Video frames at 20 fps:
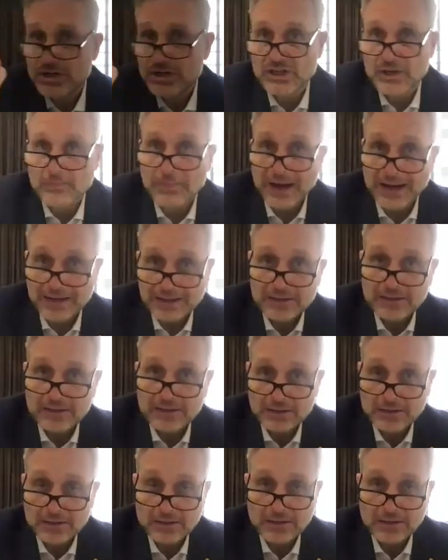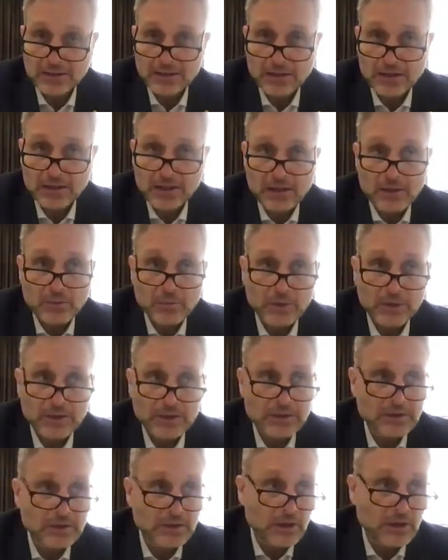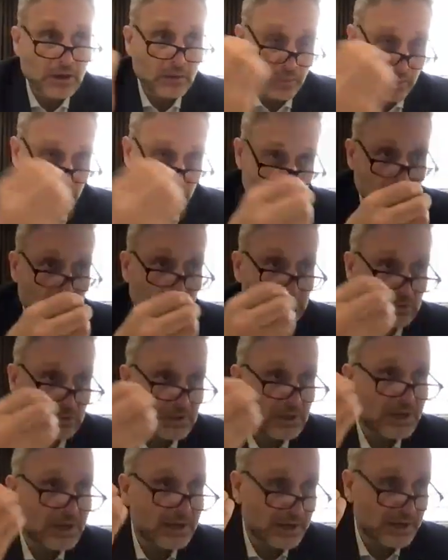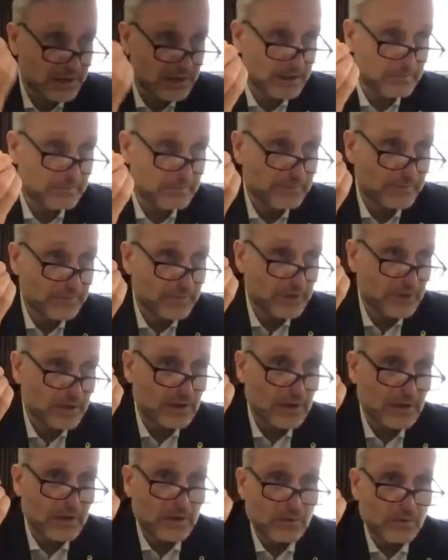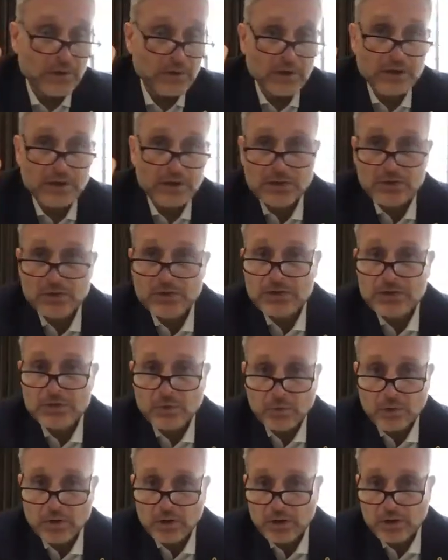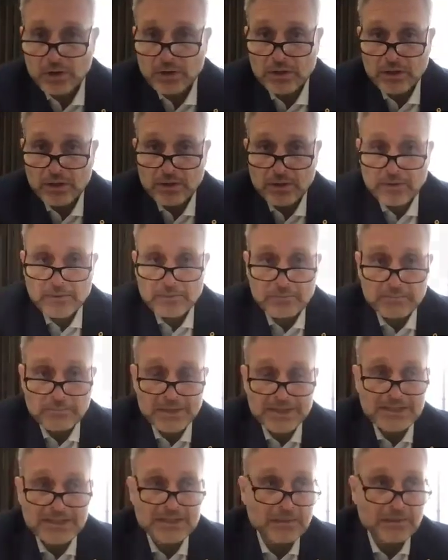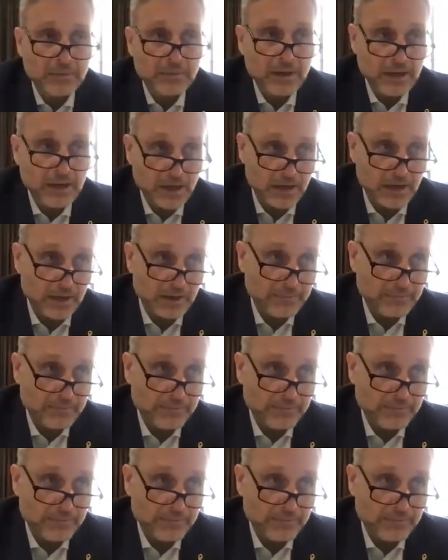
Shabbat. When we go to the Chagim, we're going to use the word besimcha,